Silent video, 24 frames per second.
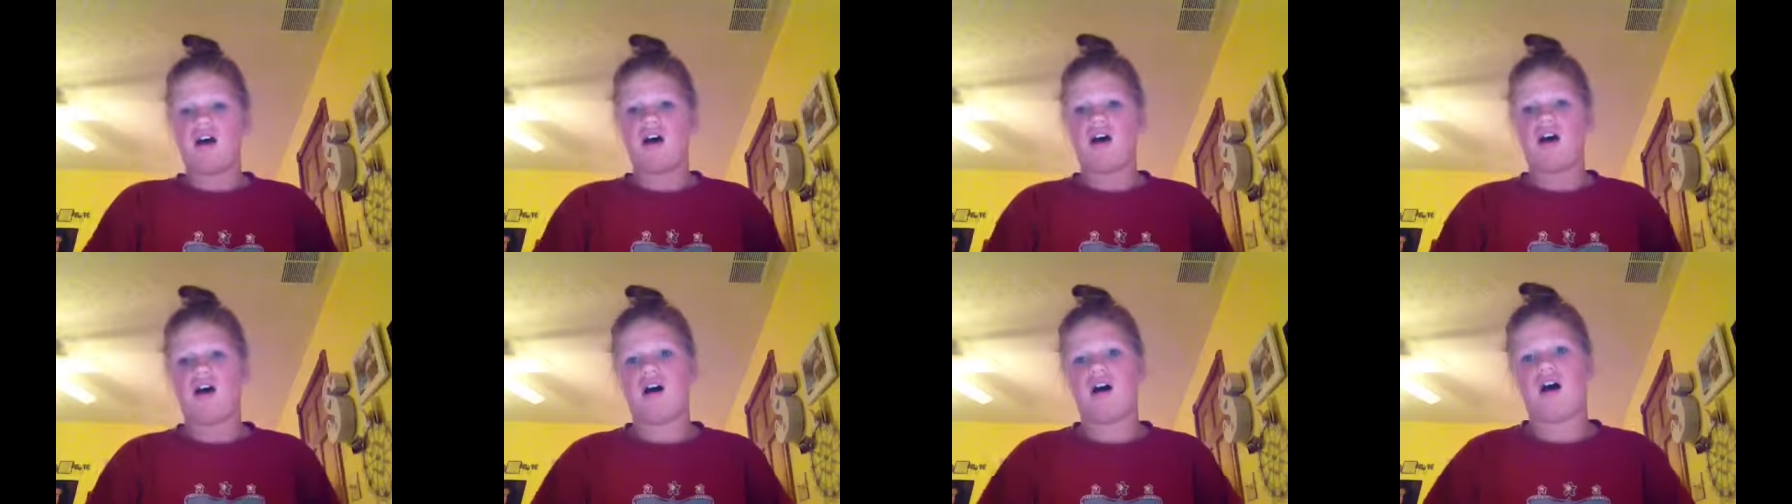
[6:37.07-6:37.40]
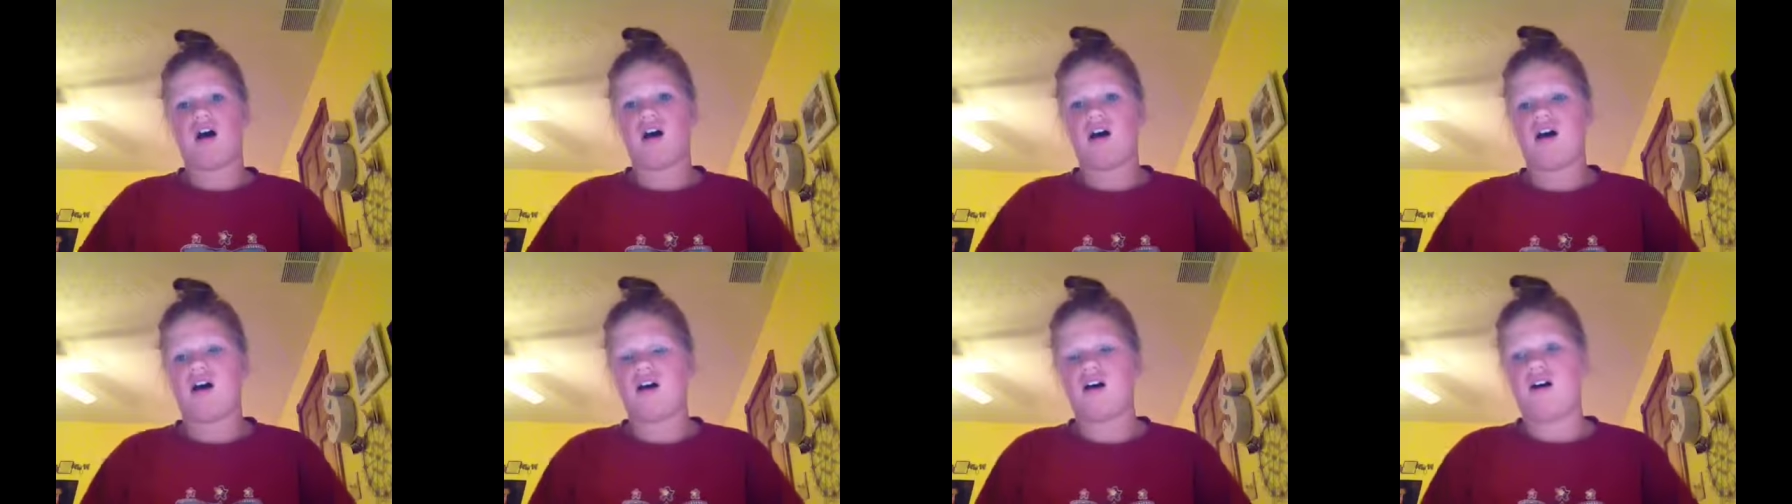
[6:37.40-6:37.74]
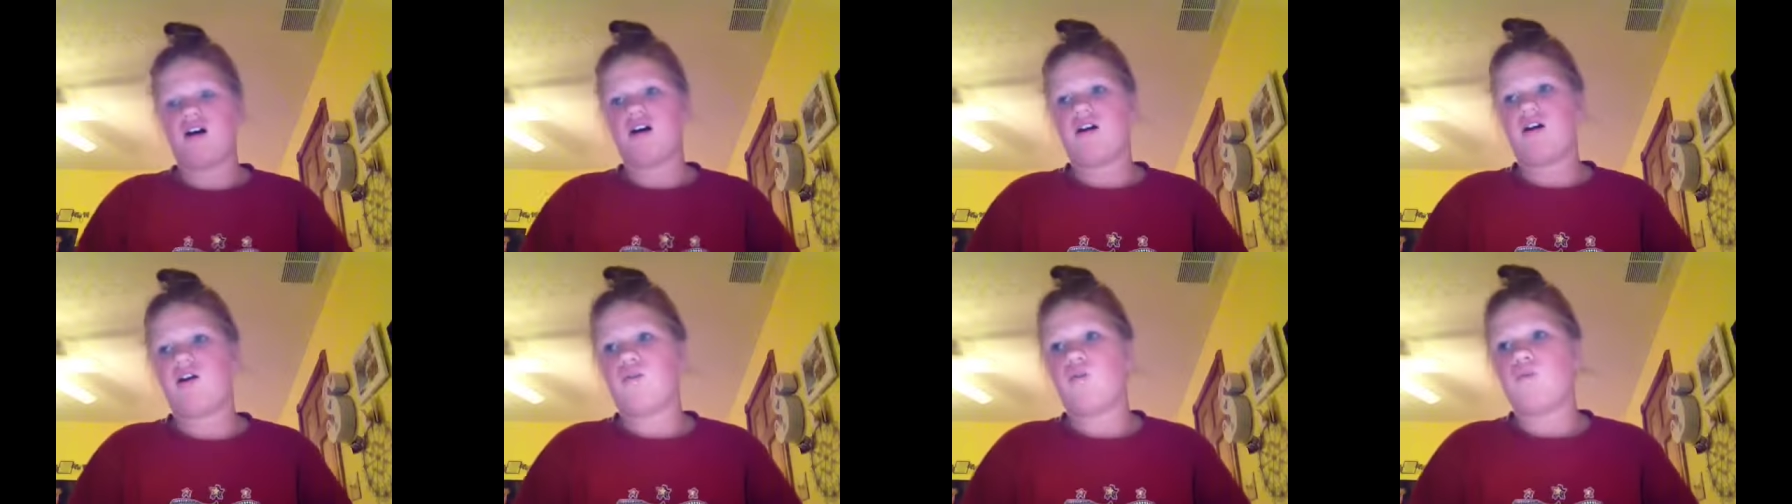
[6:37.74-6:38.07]
ah, uh,
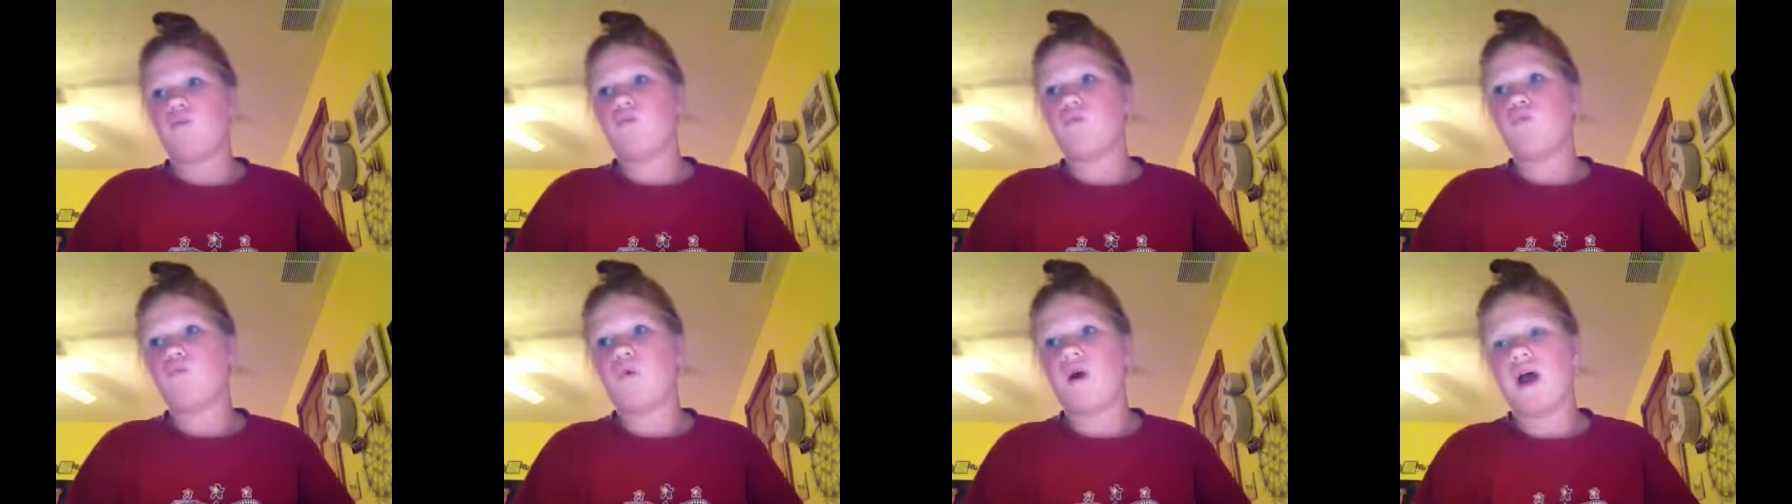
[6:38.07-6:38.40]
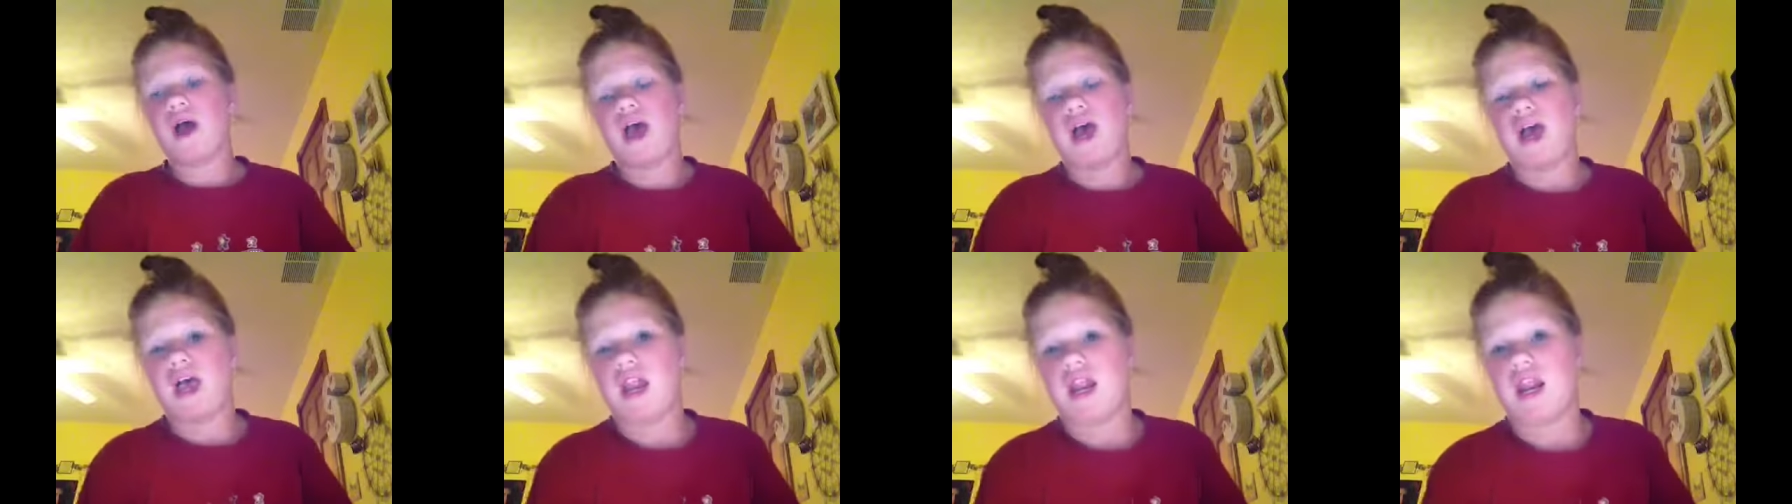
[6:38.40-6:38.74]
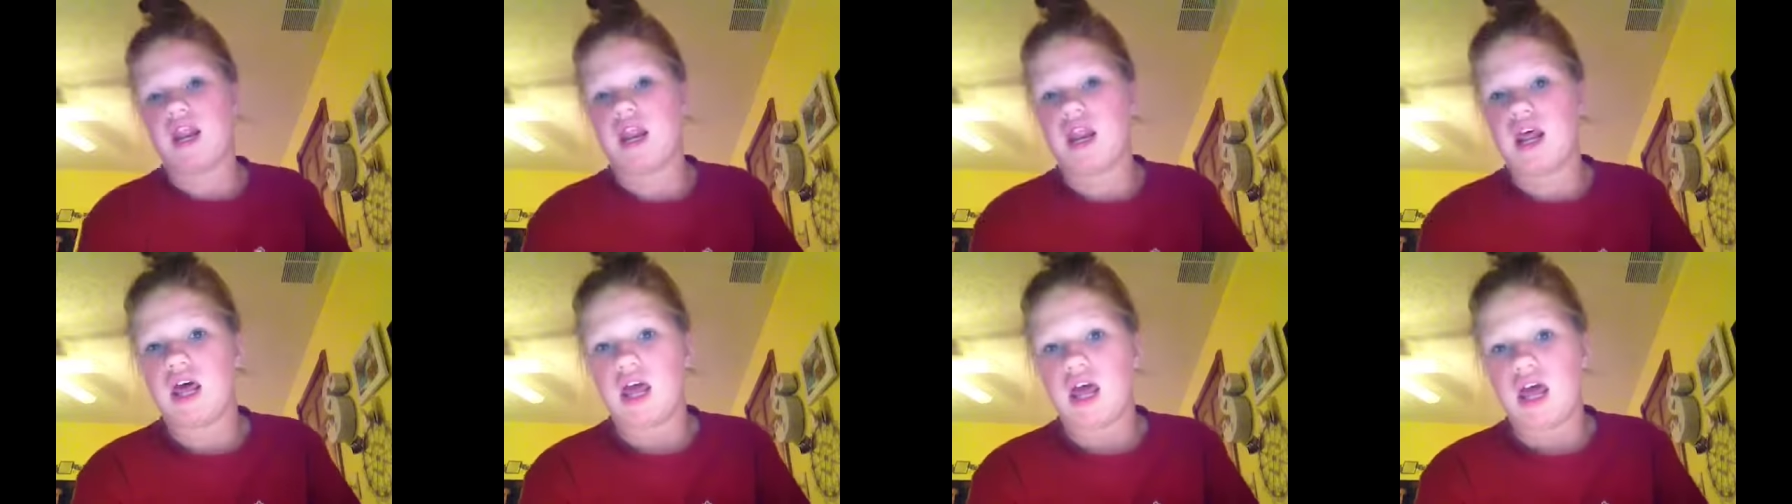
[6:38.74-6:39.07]

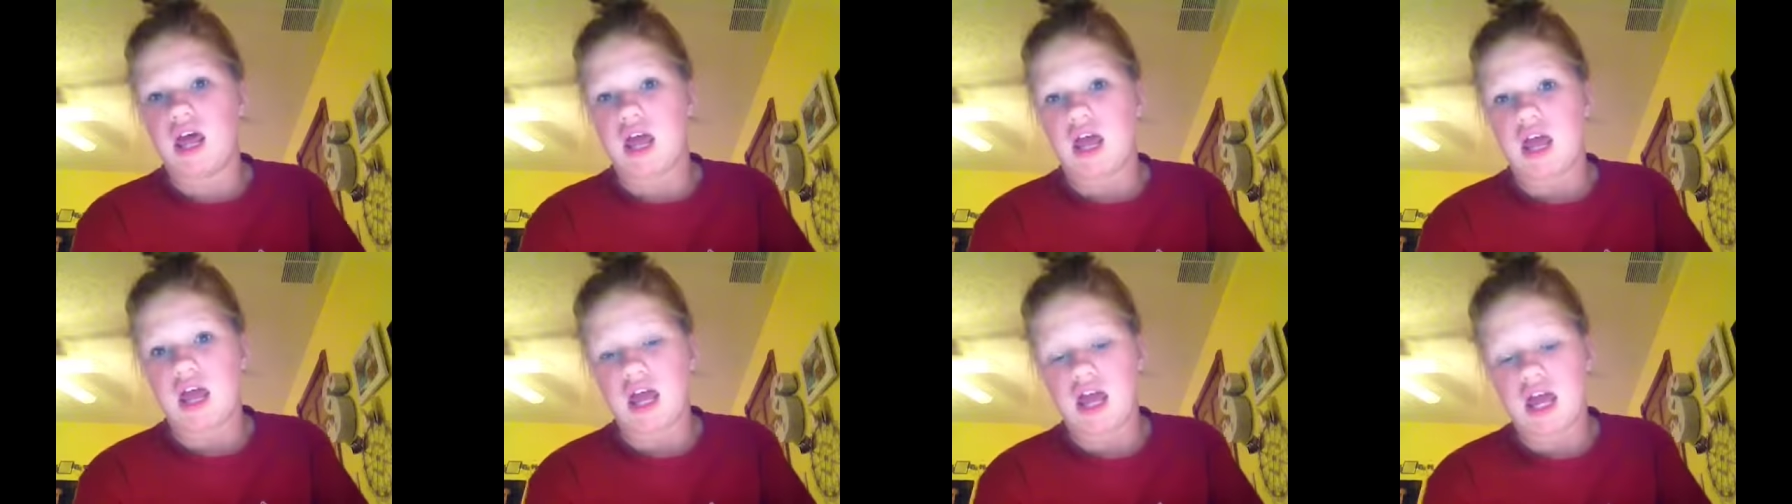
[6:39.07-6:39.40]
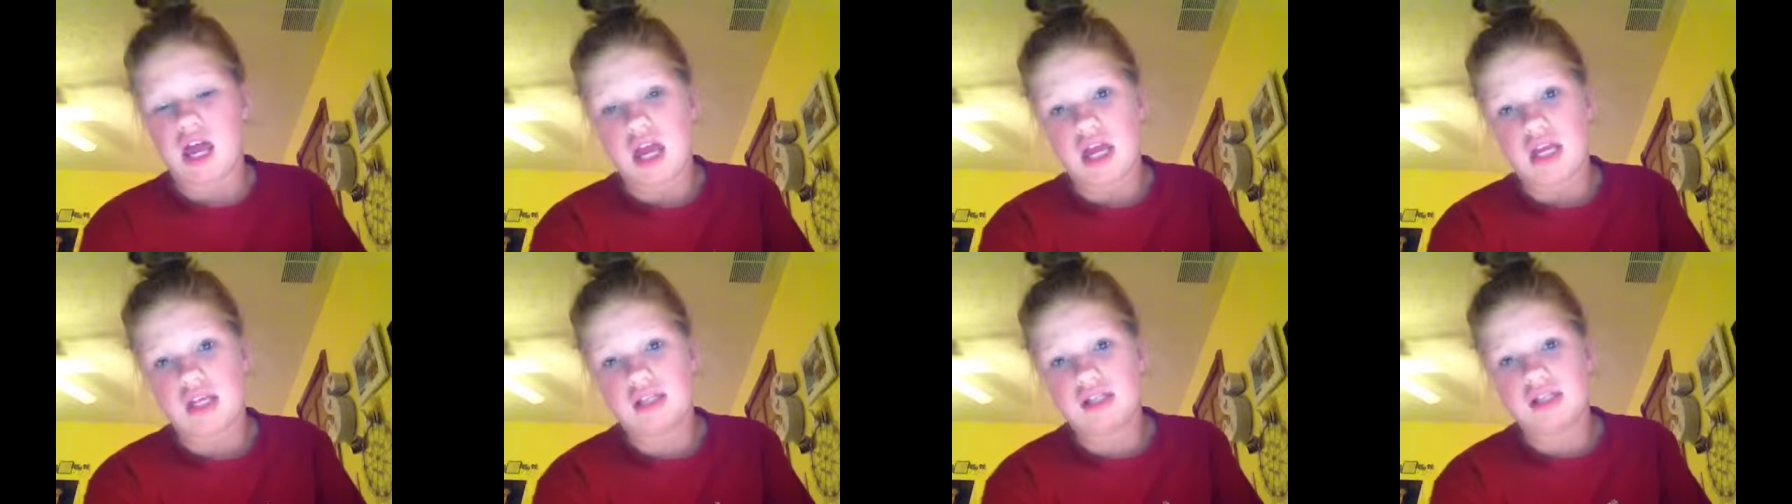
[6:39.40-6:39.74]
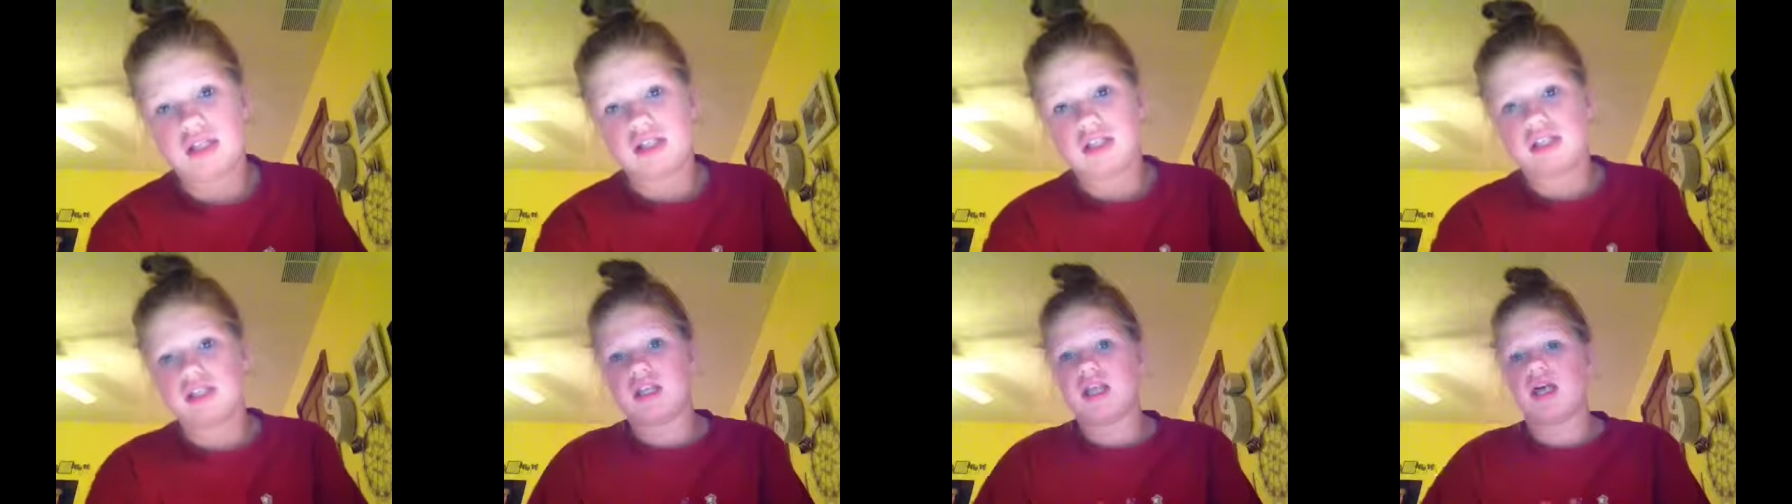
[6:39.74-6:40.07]
when
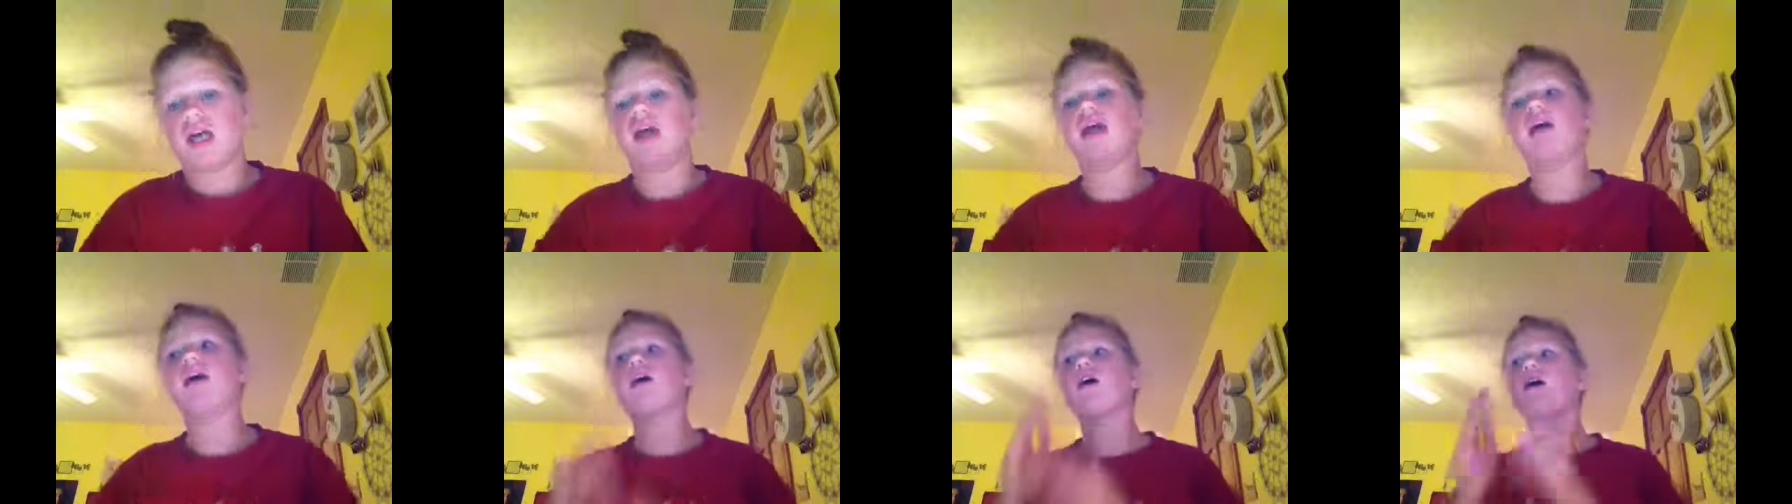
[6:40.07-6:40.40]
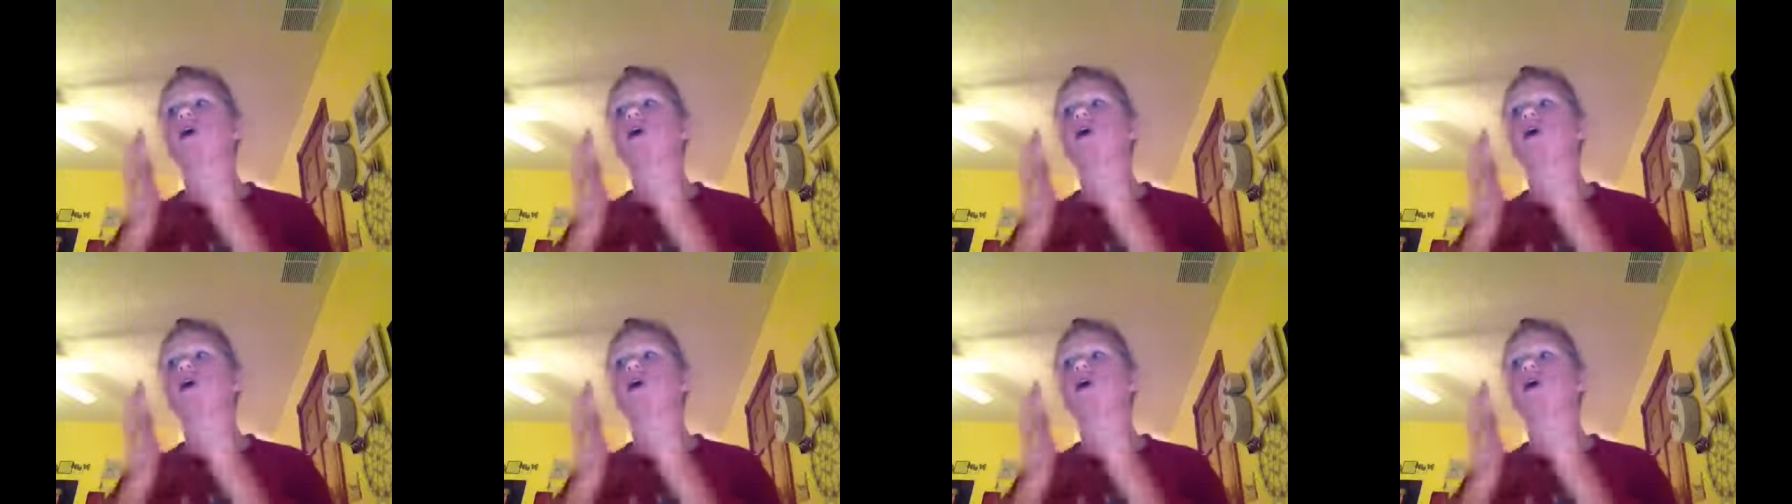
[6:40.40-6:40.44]
it's like